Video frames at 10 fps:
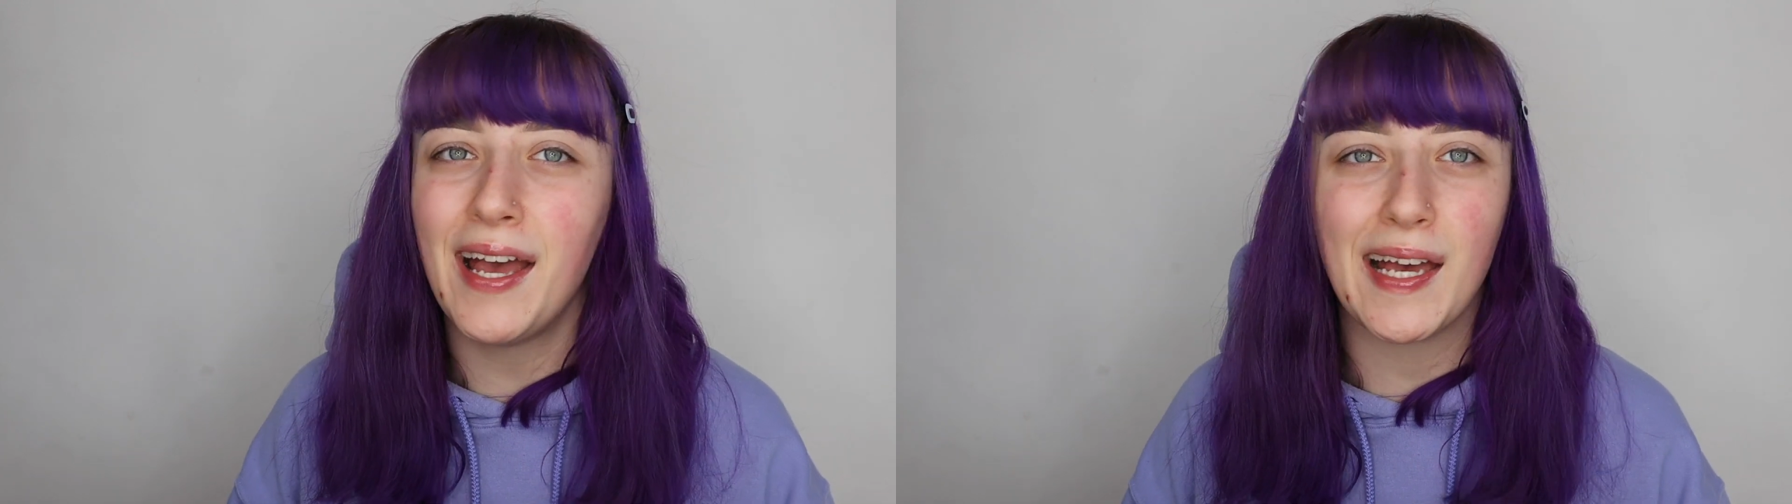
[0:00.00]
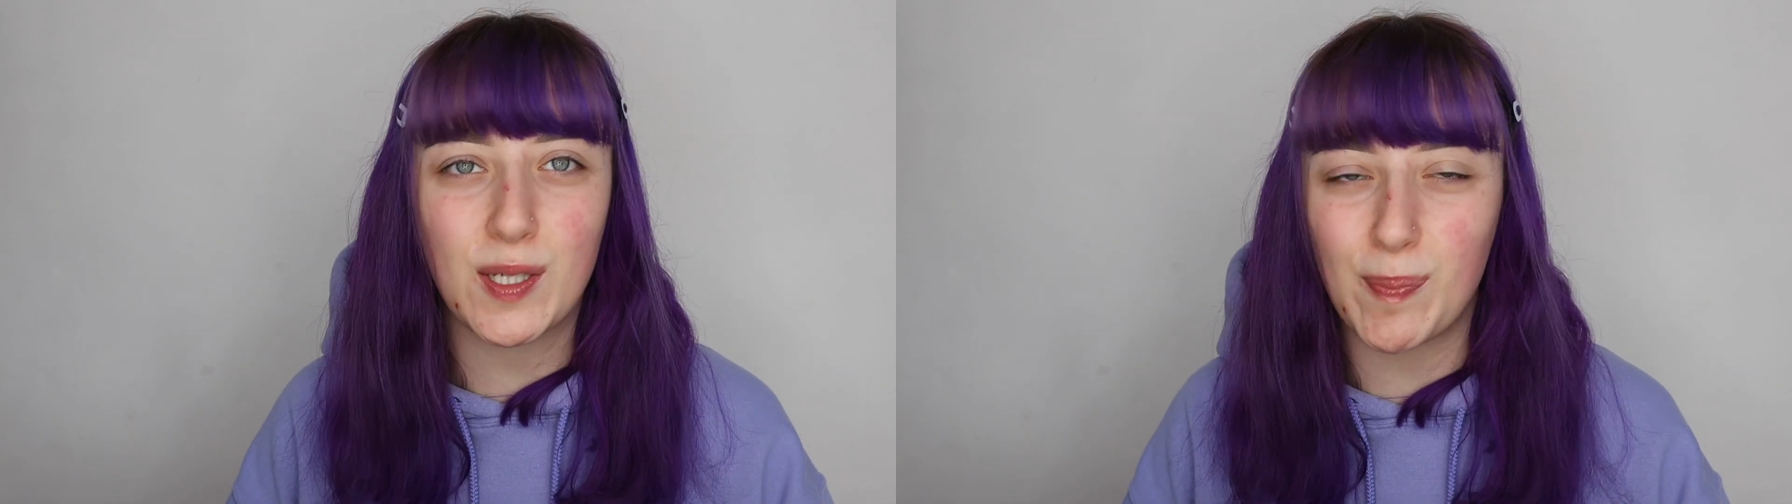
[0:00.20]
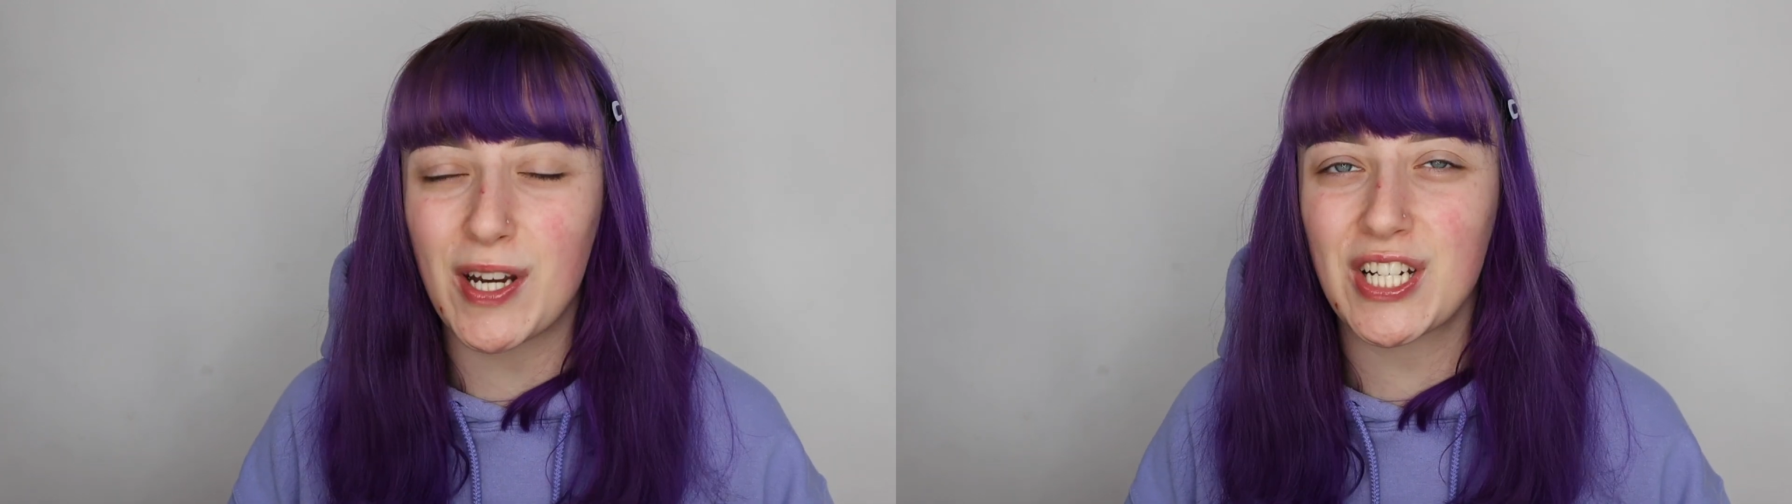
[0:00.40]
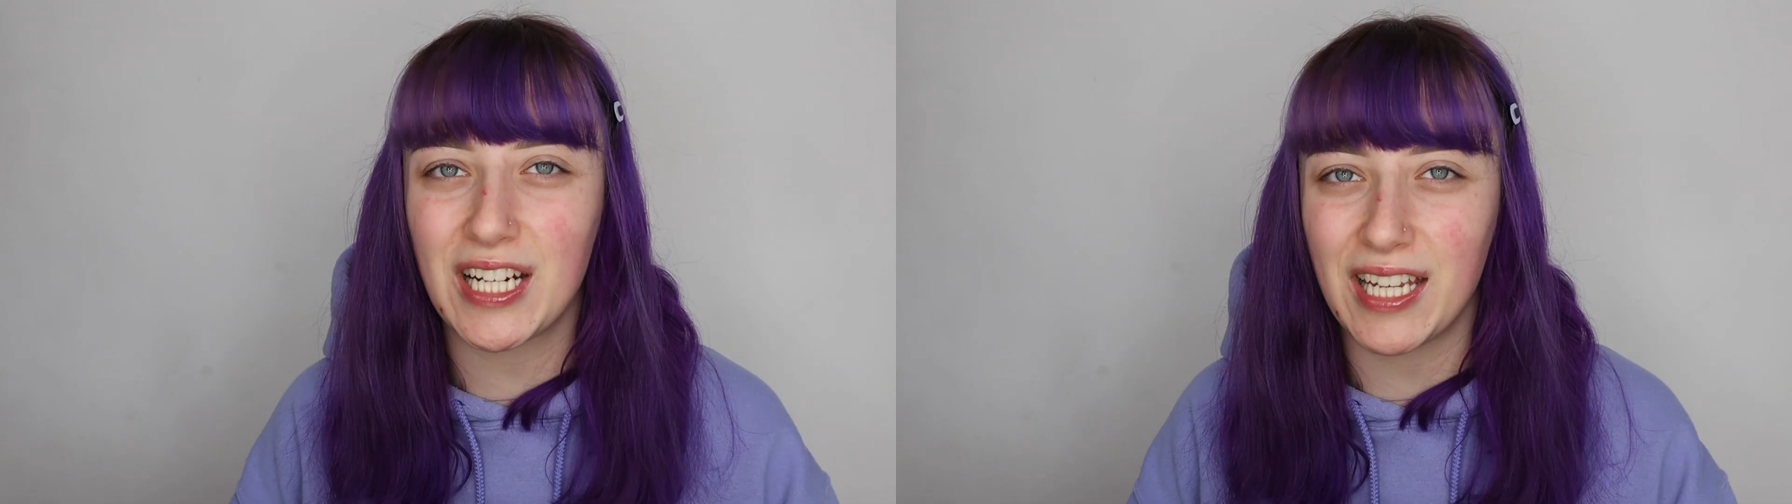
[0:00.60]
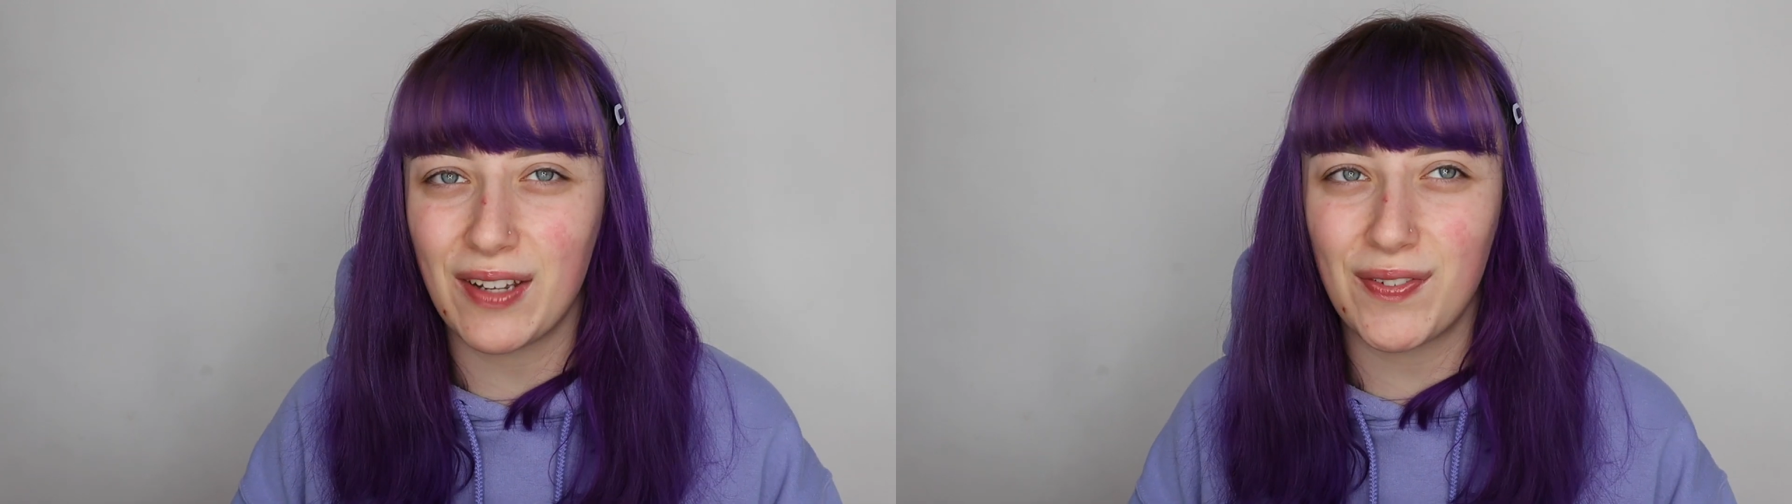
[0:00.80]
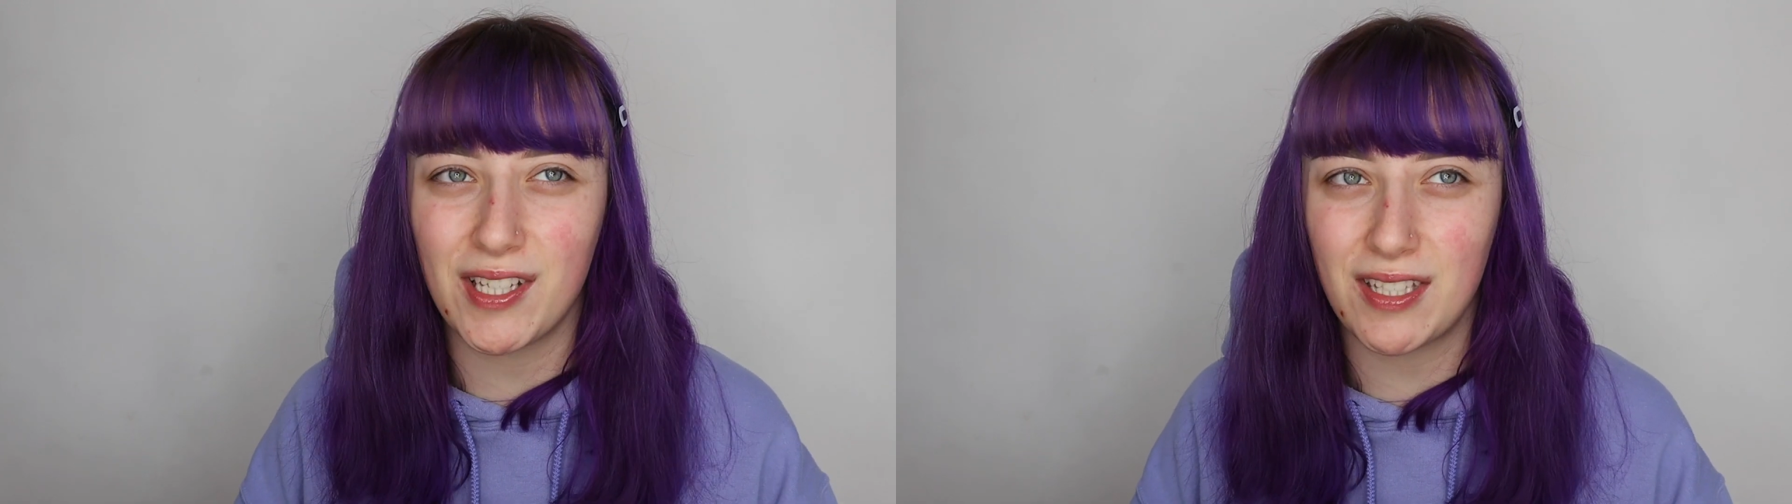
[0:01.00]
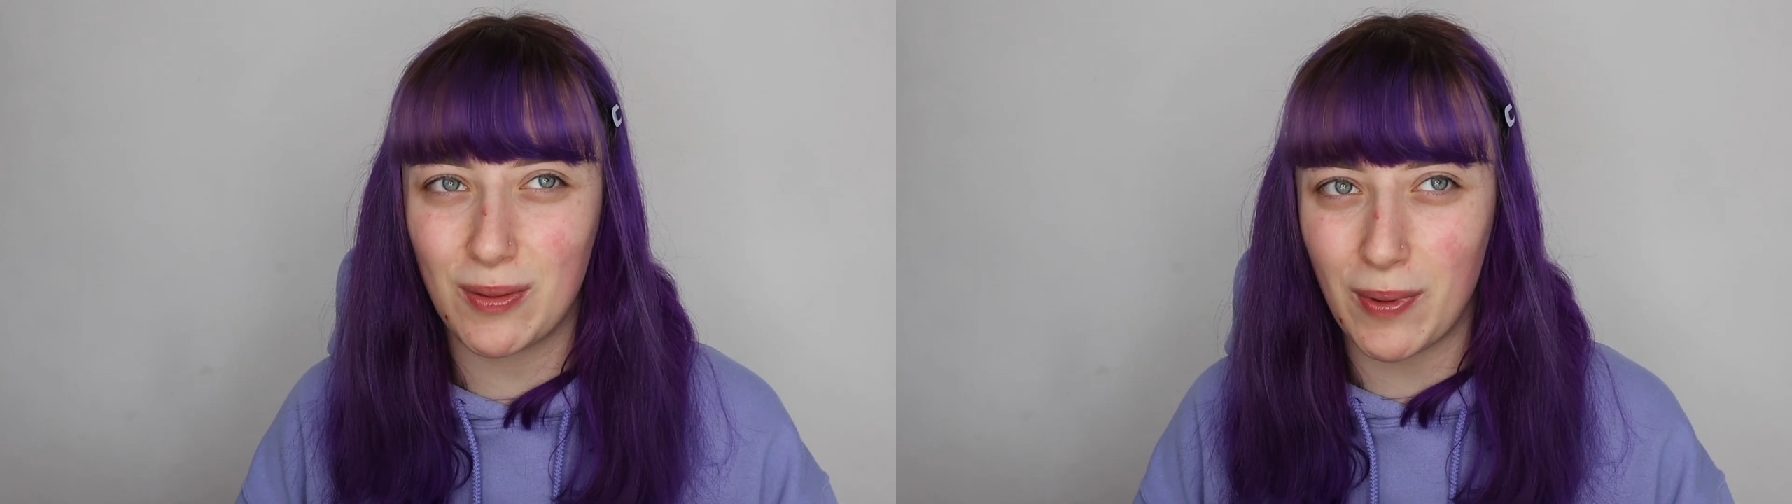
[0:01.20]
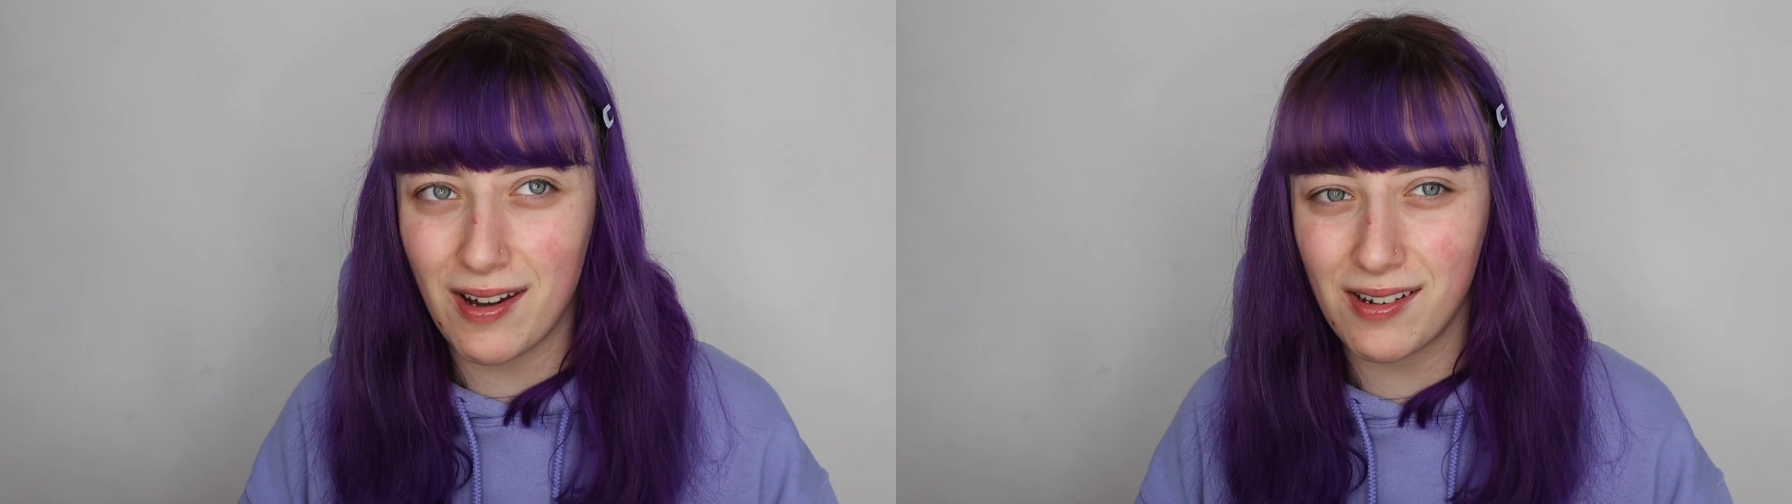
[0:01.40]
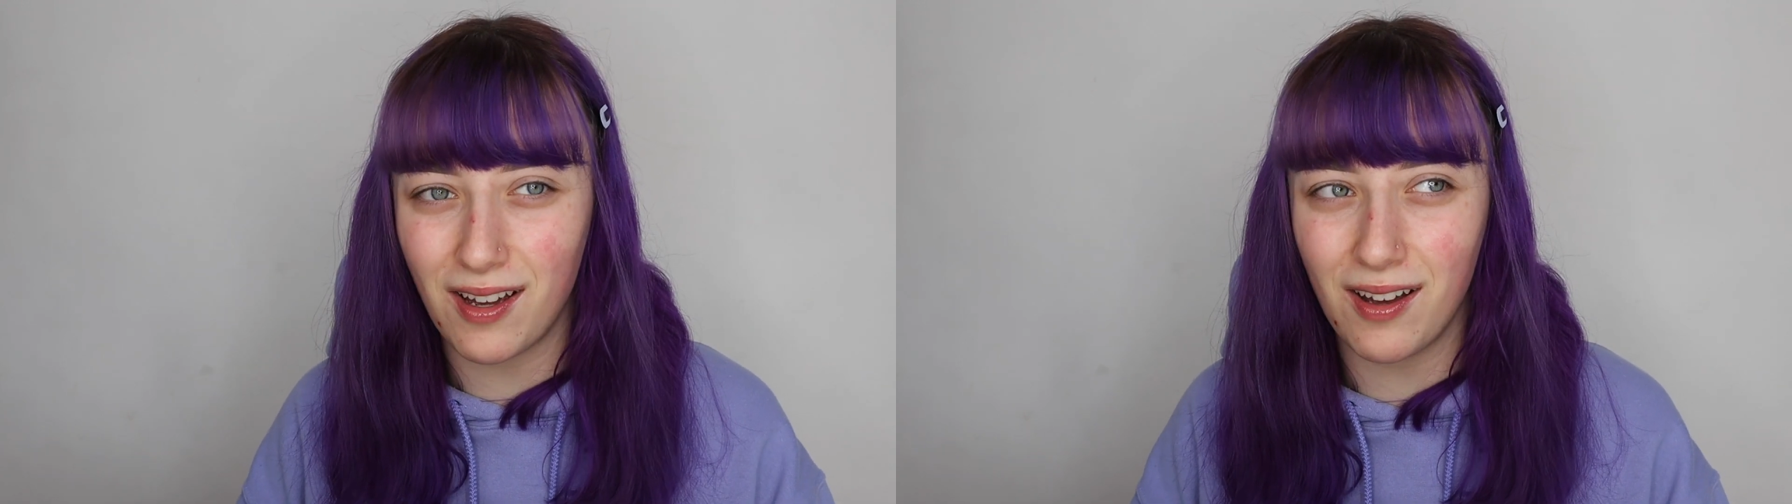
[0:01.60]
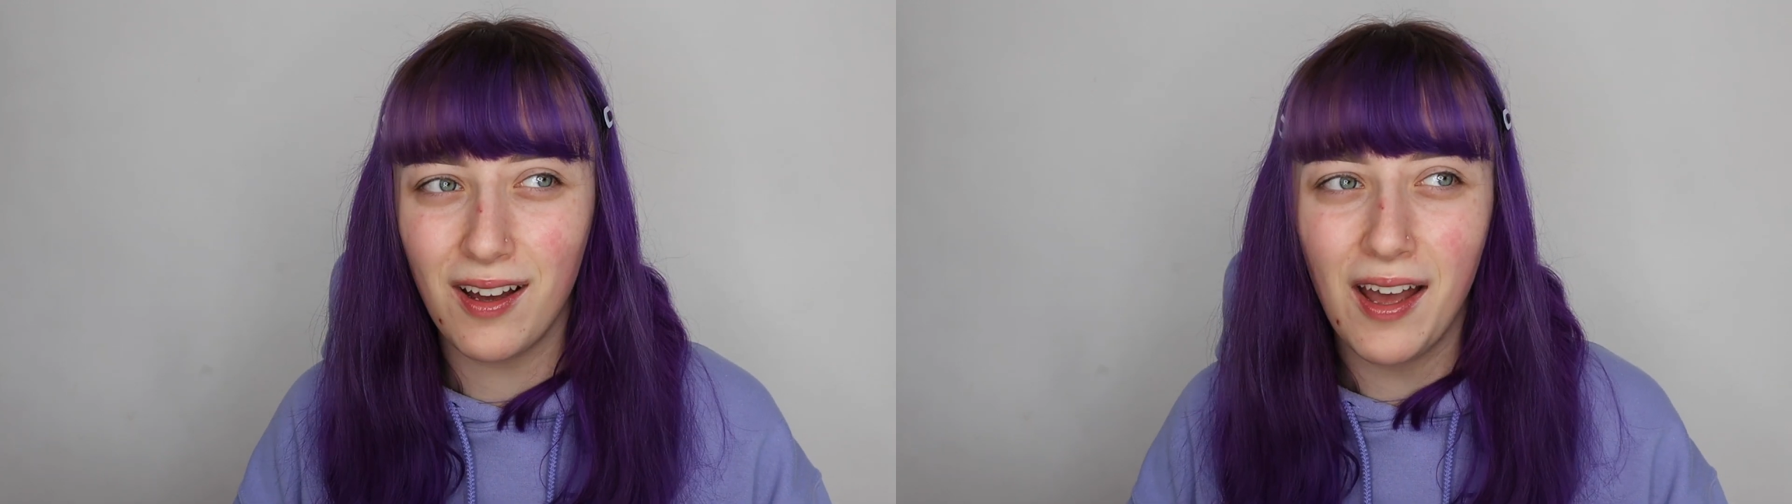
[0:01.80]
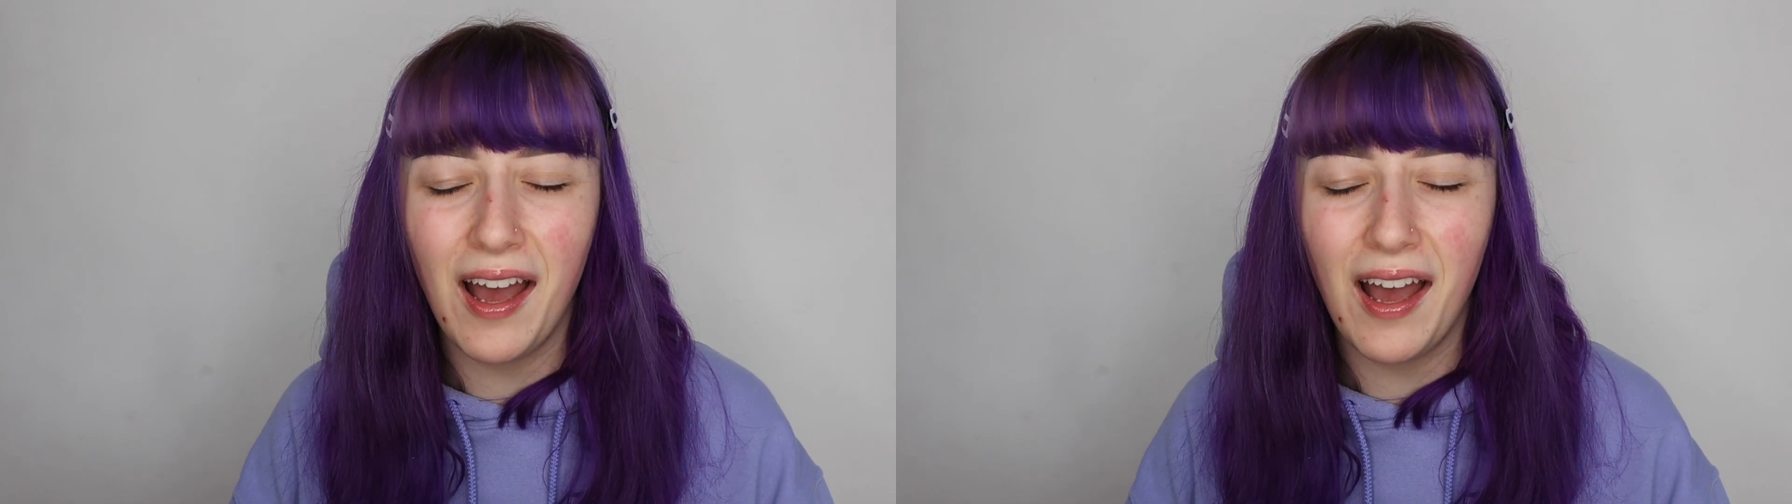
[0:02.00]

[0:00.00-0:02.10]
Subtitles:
especially if it's the winter,